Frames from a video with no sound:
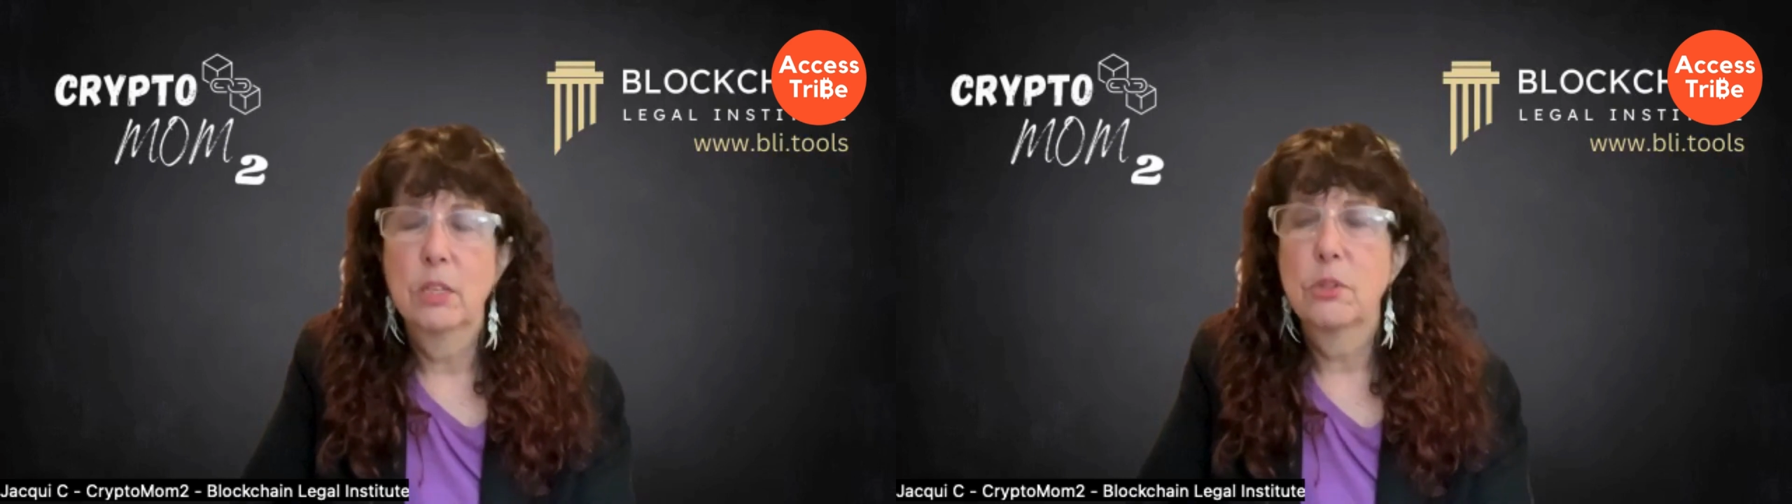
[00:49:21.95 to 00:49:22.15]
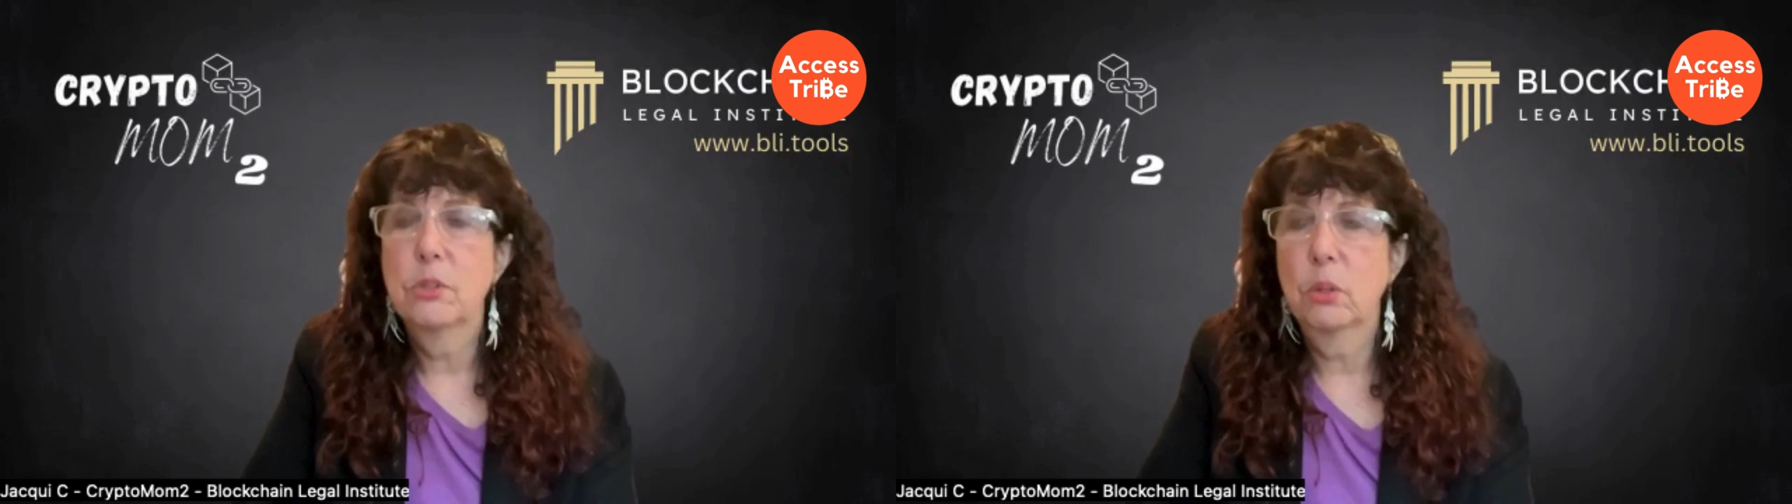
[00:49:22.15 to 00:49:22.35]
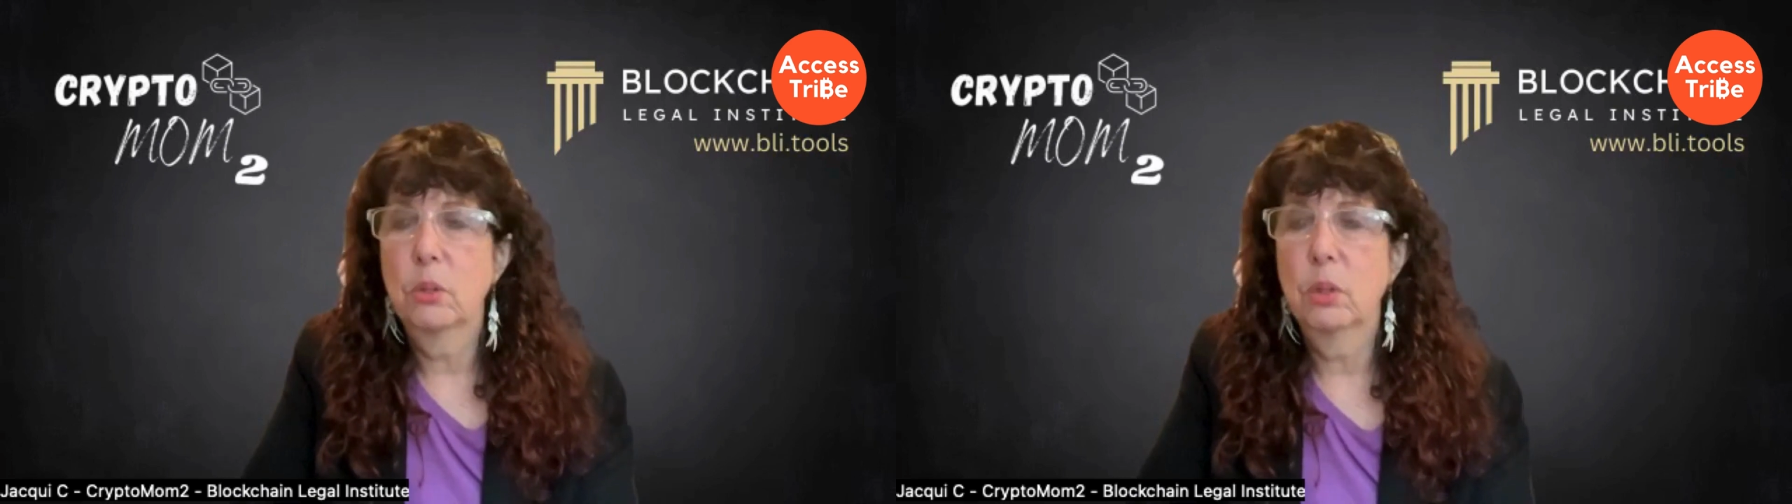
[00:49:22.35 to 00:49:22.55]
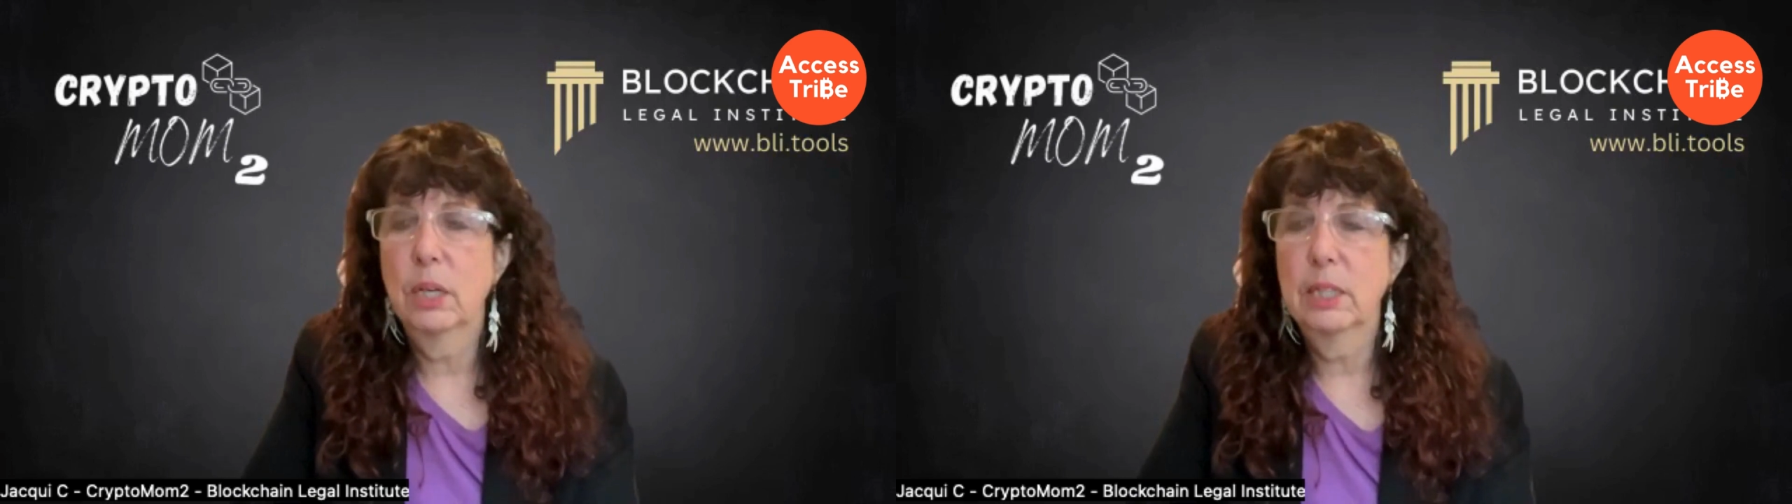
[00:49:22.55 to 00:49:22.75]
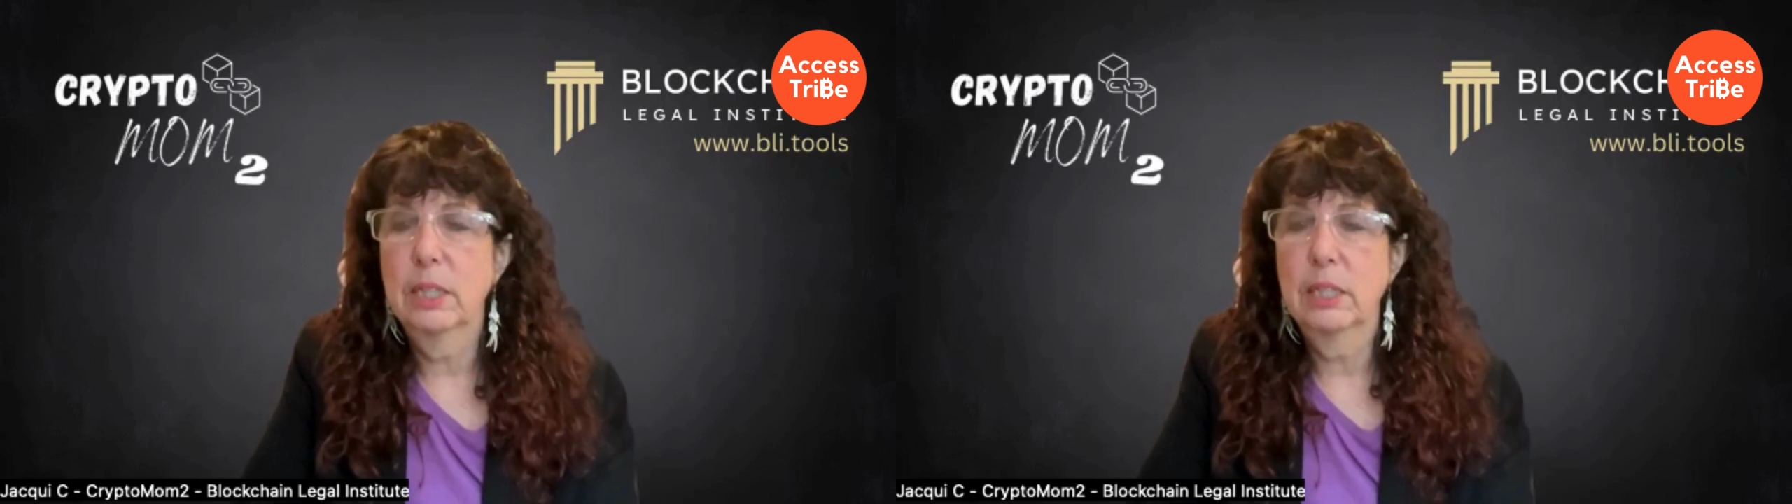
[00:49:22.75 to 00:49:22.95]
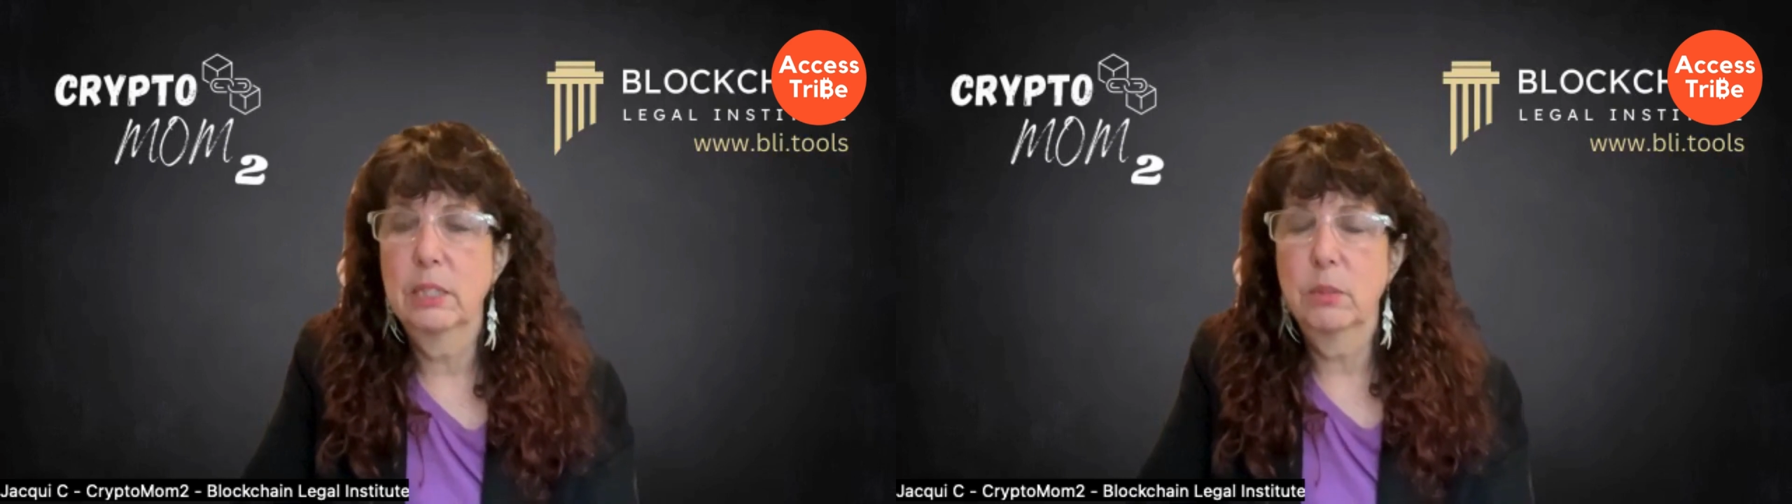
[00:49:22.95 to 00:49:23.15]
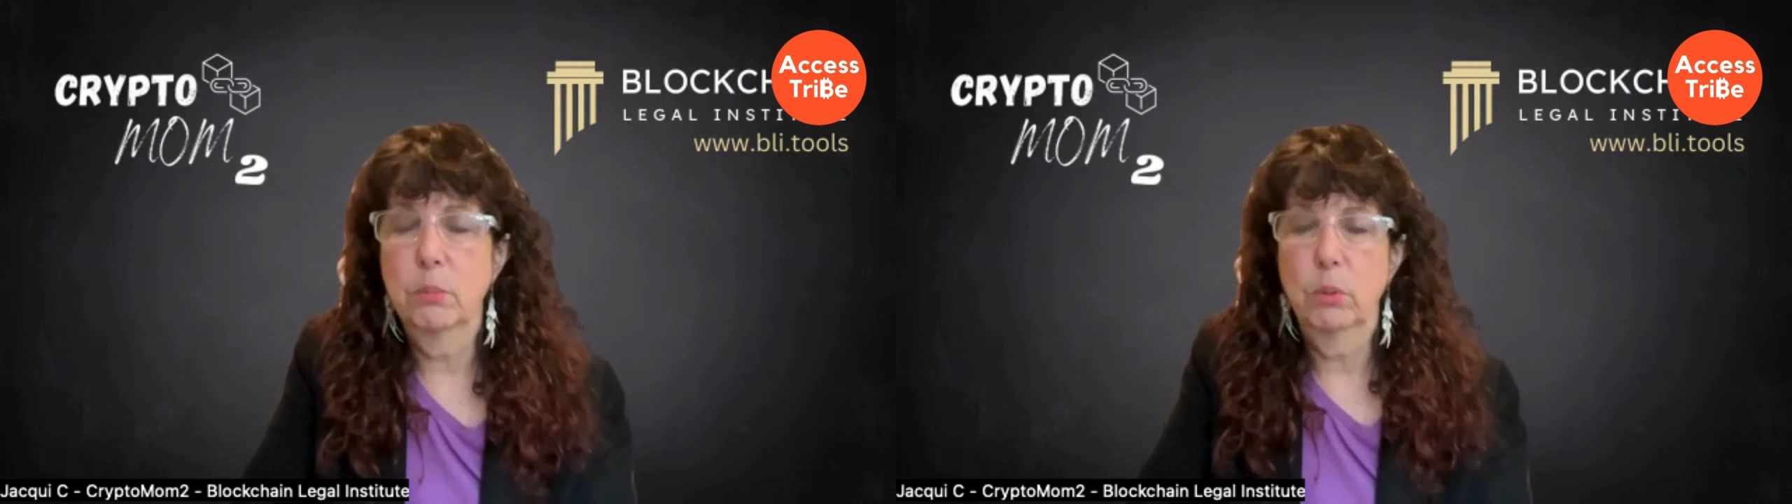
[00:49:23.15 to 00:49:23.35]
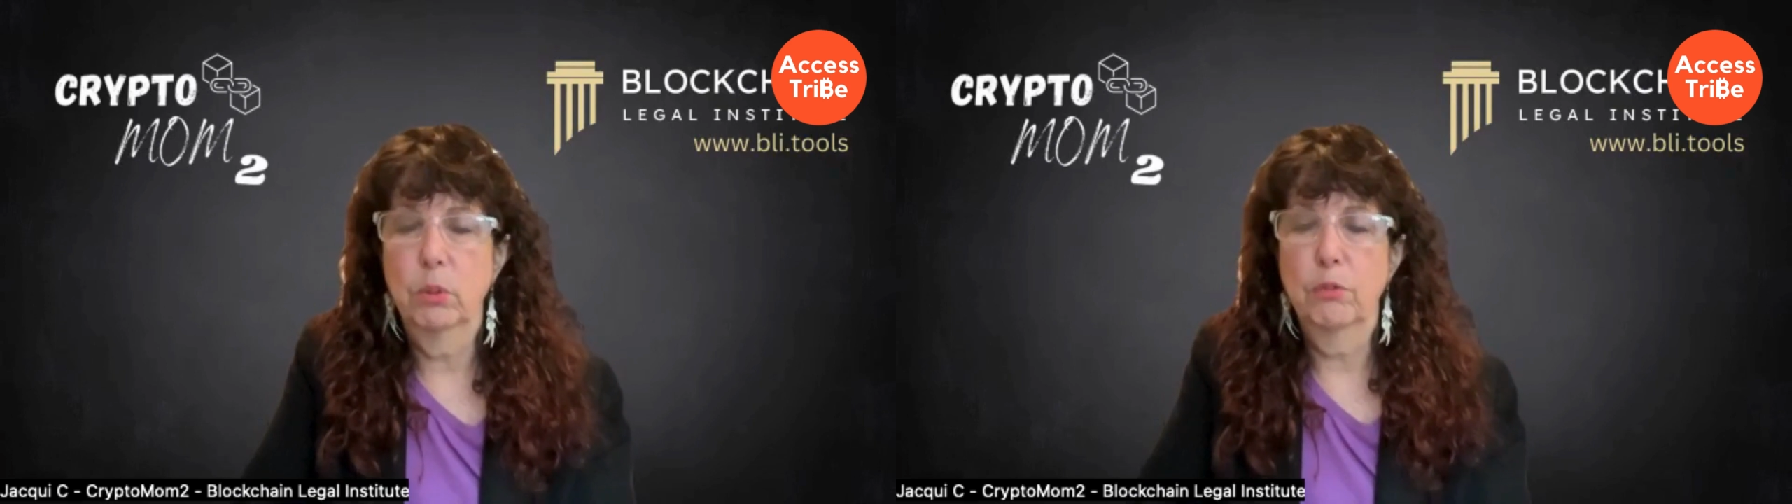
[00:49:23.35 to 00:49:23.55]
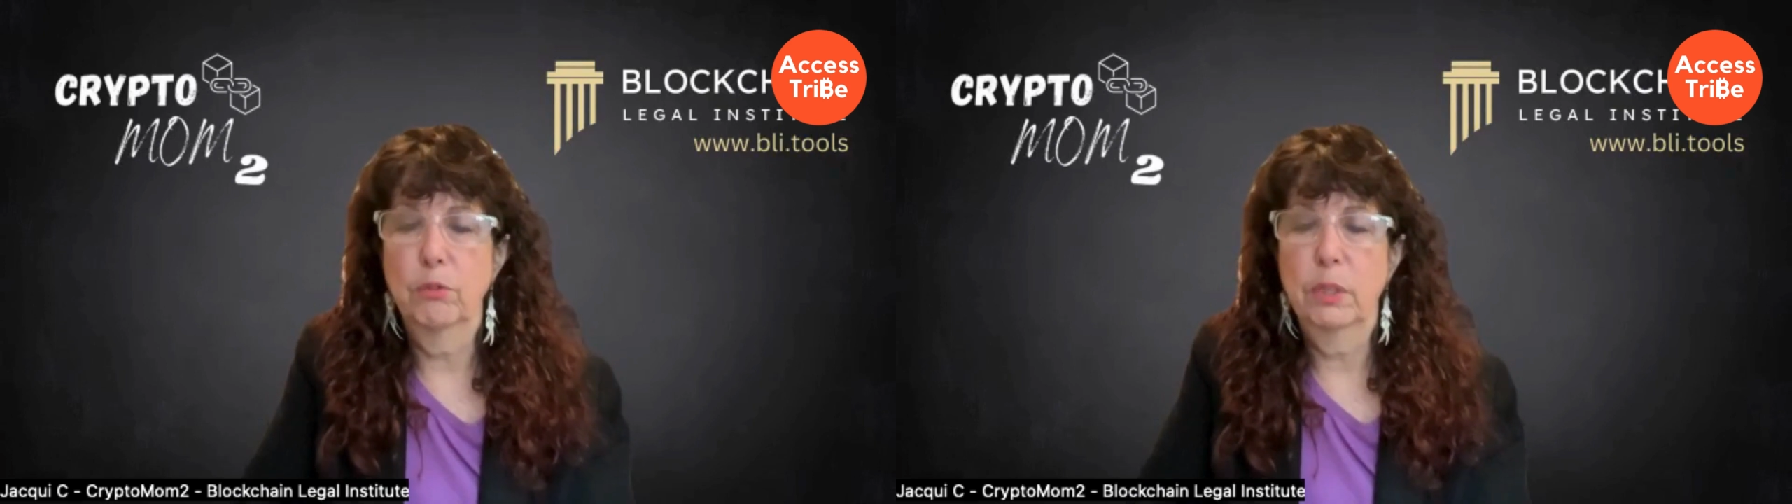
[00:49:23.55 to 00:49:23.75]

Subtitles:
So I think it's important